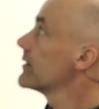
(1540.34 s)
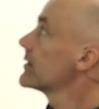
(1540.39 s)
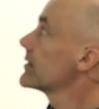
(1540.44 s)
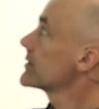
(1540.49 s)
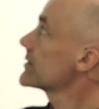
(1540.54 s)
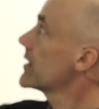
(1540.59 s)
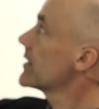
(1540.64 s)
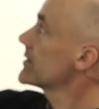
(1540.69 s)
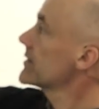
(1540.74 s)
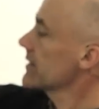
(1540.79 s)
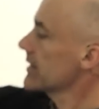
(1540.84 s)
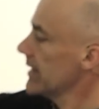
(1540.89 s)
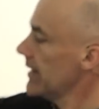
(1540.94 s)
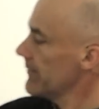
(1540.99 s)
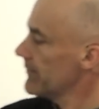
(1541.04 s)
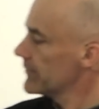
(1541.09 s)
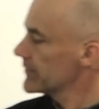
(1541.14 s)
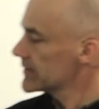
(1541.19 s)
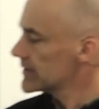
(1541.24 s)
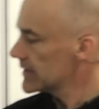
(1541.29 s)
So
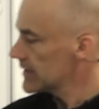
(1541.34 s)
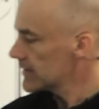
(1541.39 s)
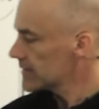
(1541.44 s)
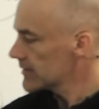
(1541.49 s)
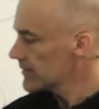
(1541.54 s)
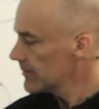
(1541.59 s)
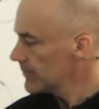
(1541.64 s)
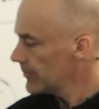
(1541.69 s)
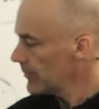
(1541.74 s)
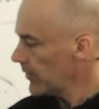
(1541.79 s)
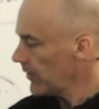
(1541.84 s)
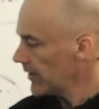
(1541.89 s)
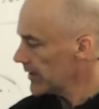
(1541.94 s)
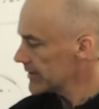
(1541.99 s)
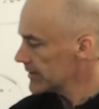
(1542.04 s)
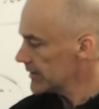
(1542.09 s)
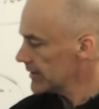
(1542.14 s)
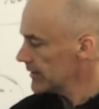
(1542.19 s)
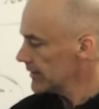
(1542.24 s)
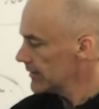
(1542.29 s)
circumference is pi
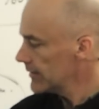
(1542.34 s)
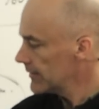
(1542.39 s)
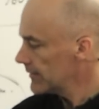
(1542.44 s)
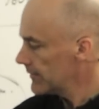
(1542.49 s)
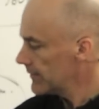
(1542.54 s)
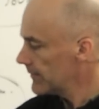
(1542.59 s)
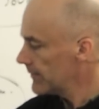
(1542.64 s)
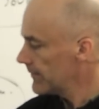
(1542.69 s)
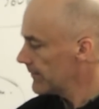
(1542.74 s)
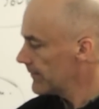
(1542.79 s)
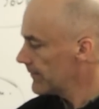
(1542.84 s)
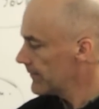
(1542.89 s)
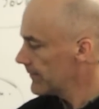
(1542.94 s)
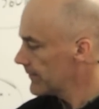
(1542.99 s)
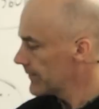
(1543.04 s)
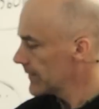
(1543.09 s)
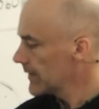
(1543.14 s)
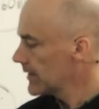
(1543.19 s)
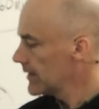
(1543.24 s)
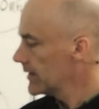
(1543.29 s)
d,
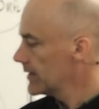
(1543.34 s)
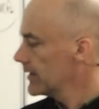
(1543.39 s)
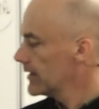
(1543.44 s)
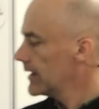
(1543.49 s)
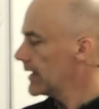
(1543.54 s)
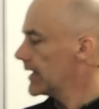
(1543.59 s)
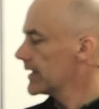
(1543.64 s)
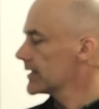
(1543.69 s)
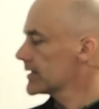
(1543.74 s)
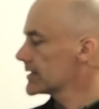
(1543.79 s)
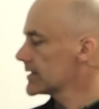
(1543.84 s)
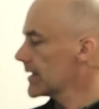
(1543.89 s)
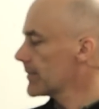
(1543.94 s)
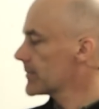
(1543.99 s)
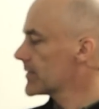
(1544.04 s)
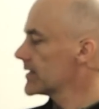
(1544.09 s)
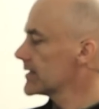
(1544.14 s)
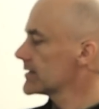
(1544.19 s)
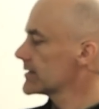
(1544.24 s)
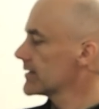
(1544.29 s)
and the depth
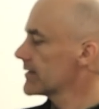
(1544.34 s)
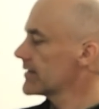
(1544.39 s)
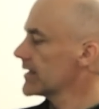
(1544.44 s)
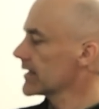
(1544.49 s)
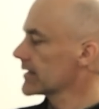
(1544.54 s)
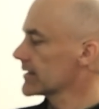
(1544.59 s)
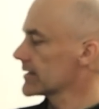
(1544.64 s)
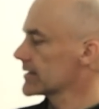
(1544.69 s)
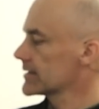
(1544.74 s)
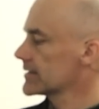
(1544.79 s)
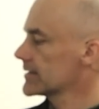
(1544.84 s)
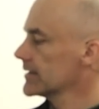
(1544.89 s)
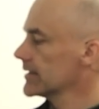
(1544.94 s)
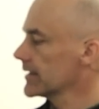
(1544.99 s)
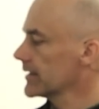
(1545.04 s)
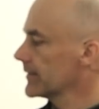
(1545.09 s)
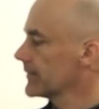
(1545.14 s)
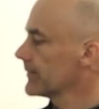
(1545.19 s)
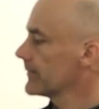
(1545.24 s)
is your thickness, t.